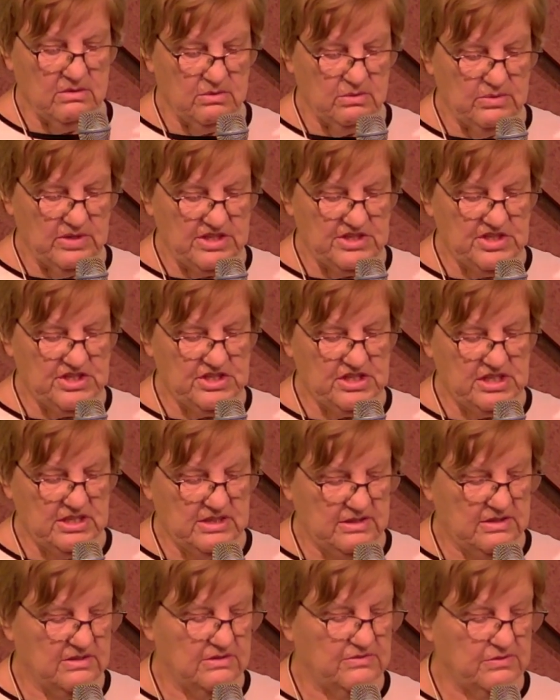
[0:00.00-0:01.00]
which
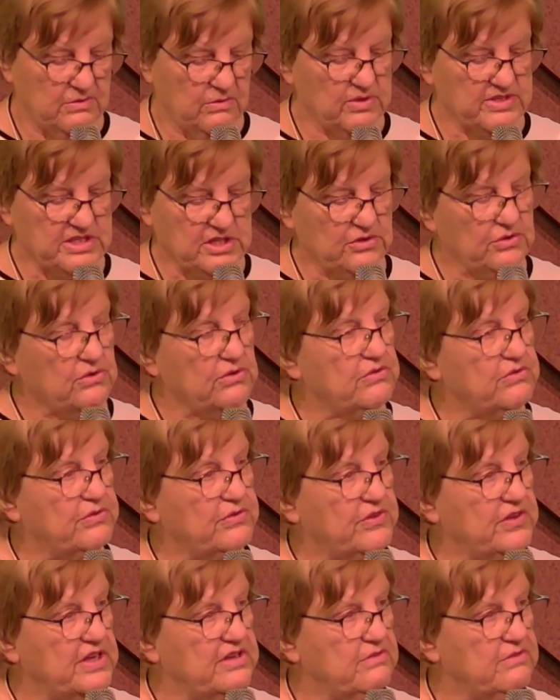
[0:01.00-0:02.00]
was a good
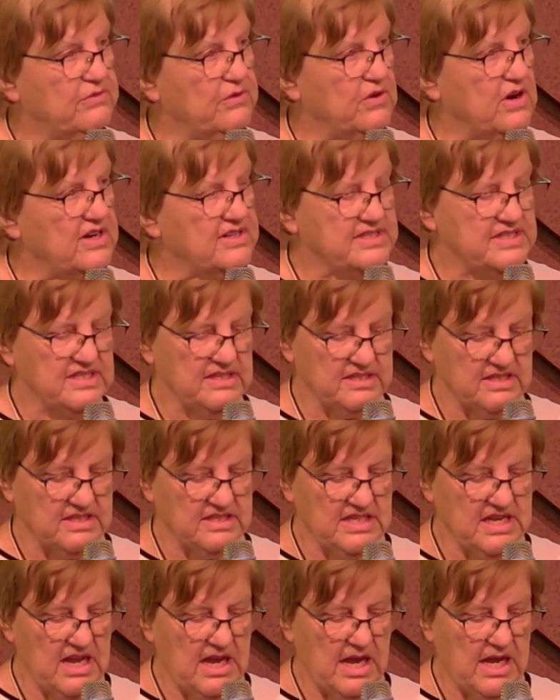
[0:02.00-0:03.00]
fit for us at the
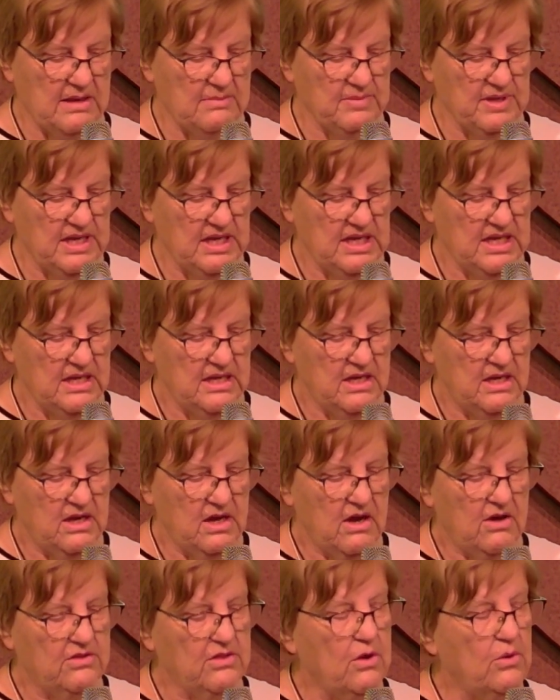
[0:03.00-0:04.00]
time,
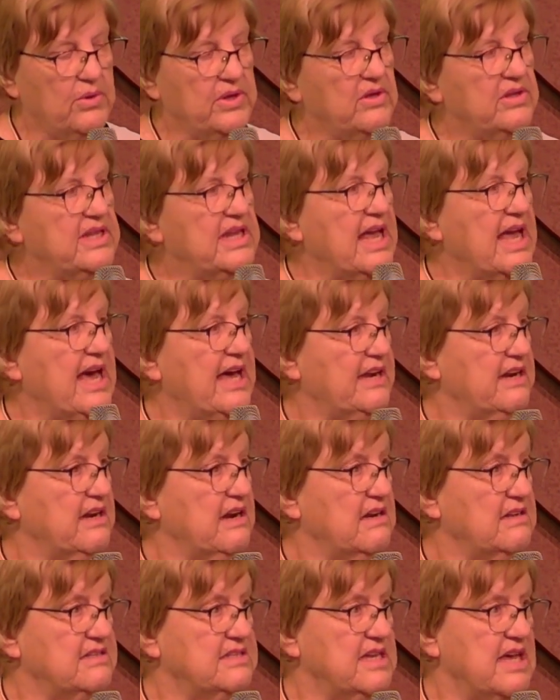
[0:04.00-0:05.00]
although we only had it
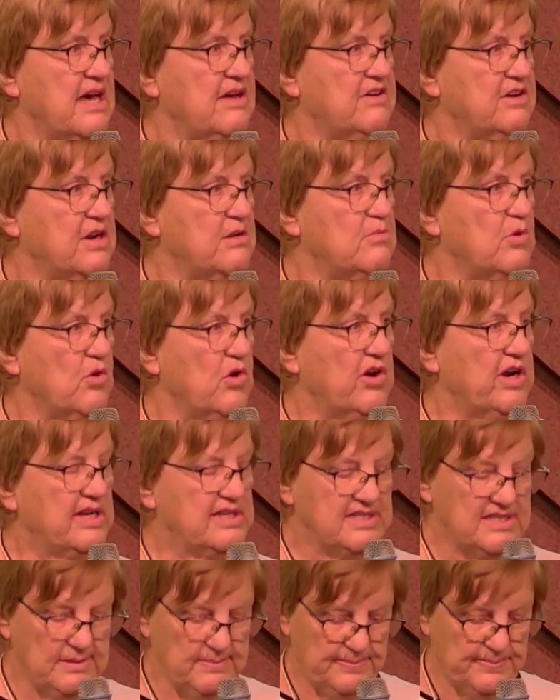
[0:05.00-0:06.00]
on Saturday
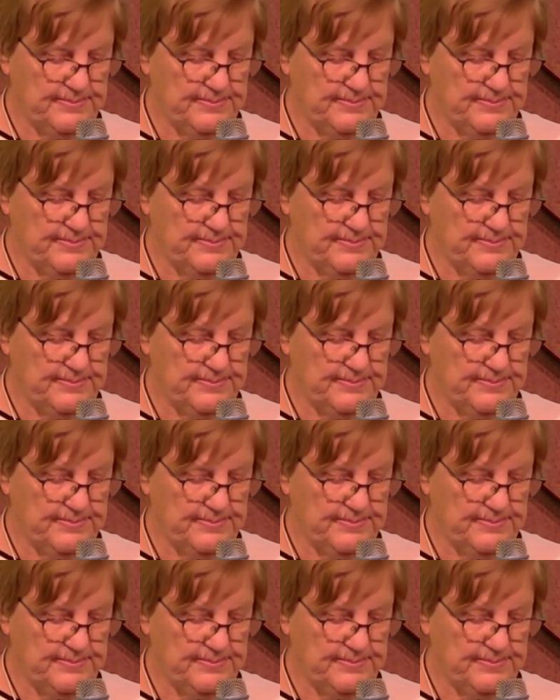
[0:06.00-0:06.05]
mornings.